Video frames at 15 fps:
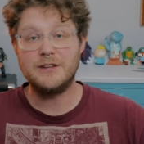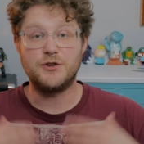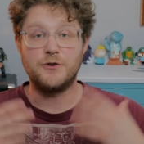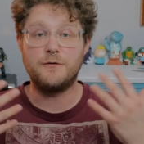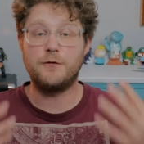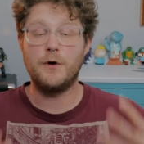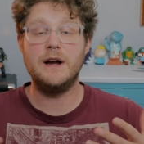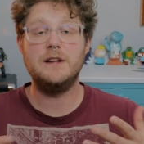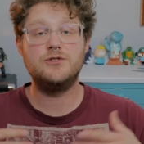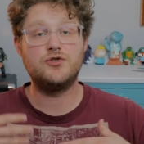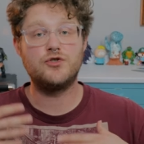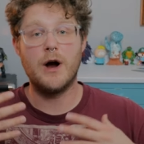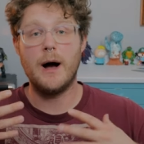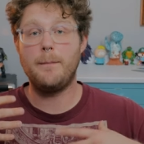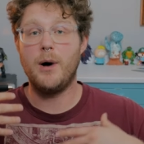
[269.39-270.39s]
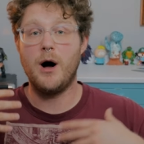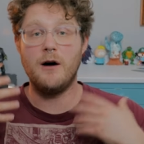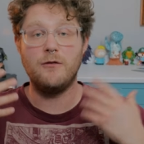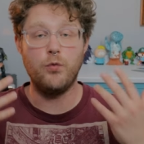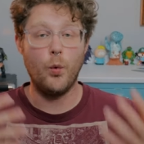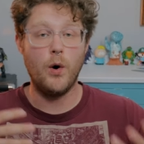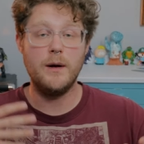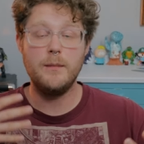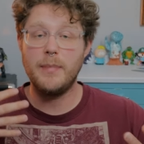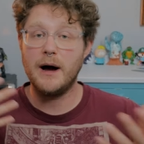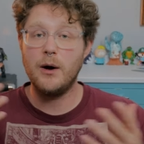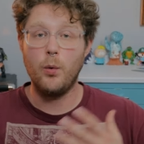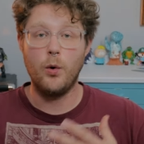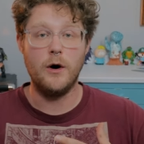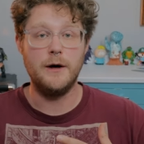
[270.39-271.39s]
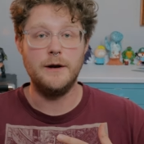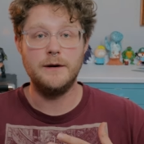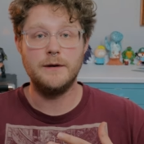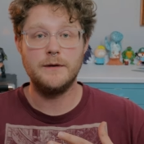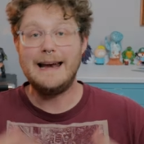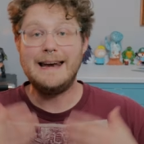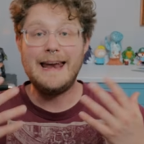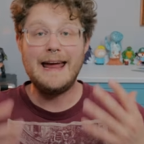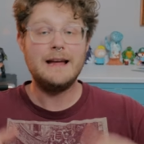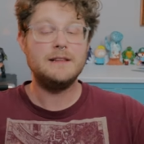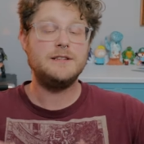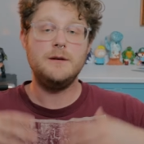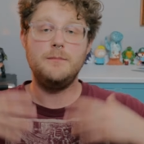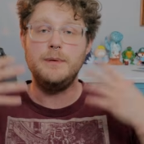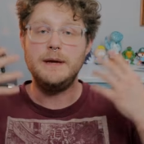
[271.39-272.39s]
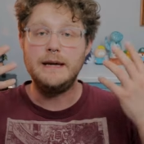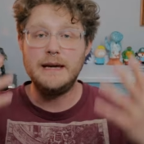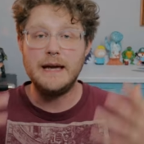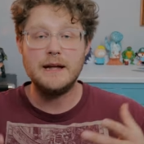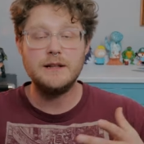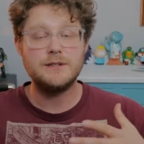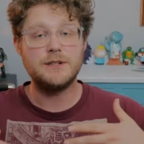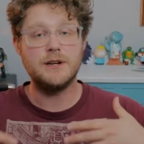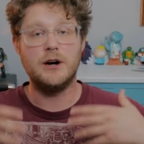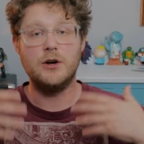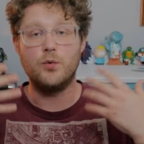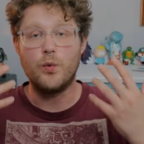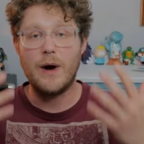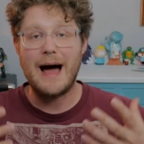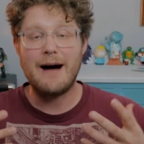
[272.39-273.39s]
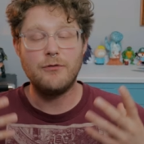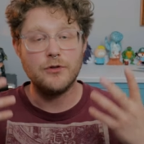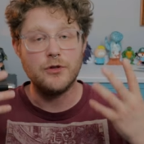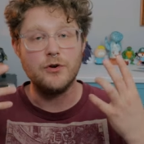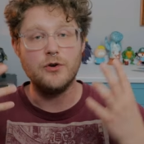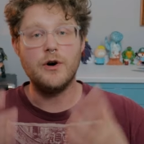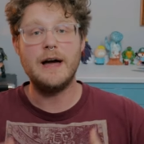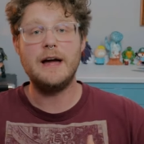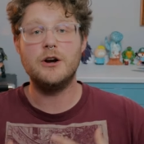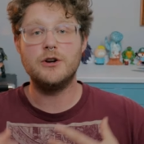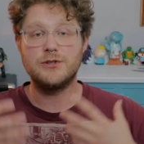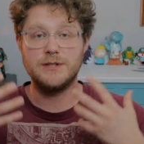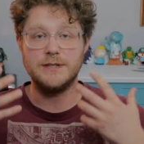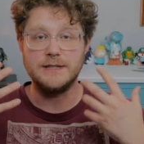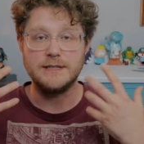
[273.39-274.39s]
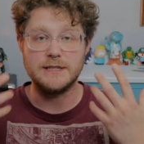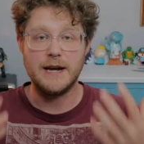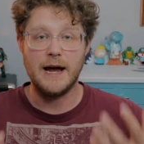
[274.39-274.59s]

As her friends drop off one by one and Nancy begins to unravel the layers to this